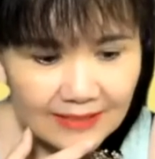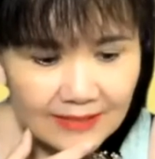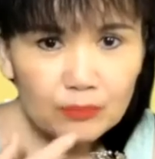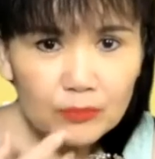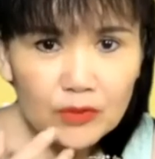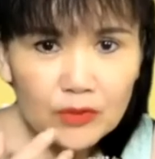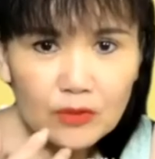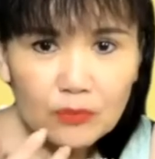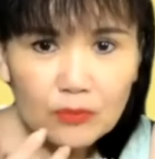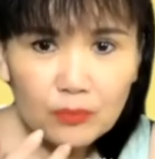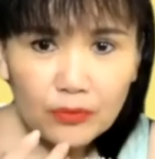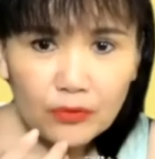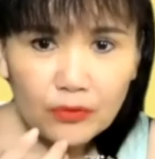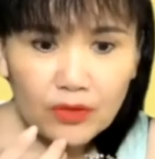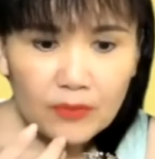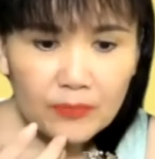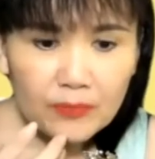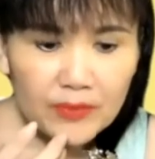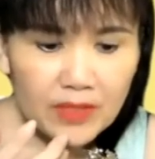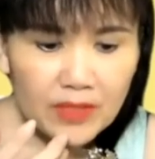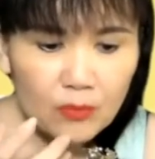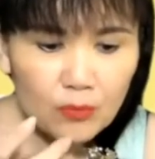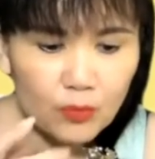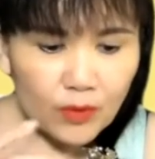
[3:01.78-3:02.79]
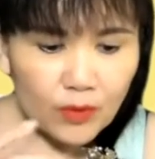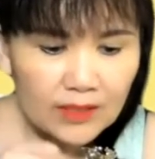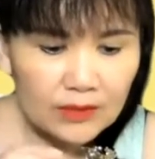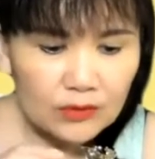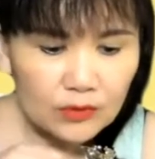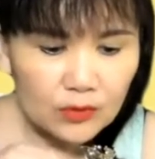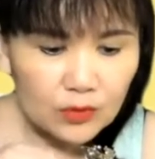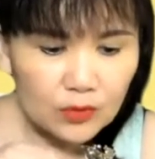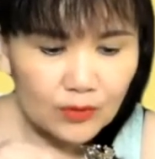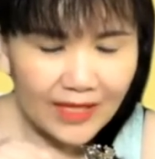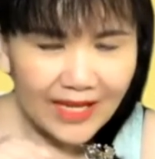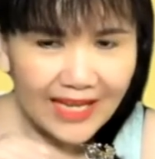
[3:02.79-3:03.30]
you probably want
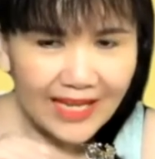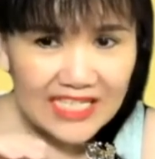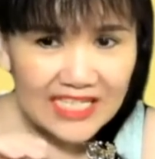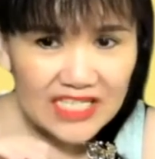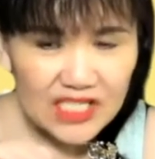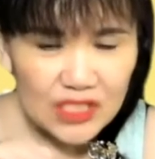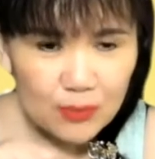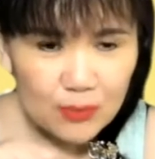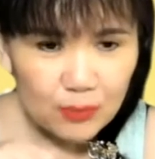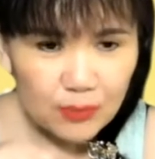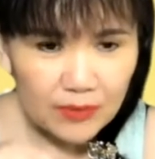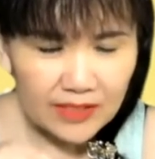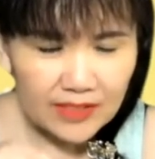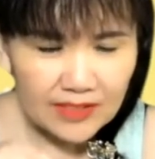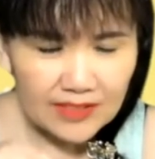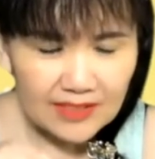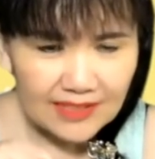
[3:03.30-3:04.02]
to explain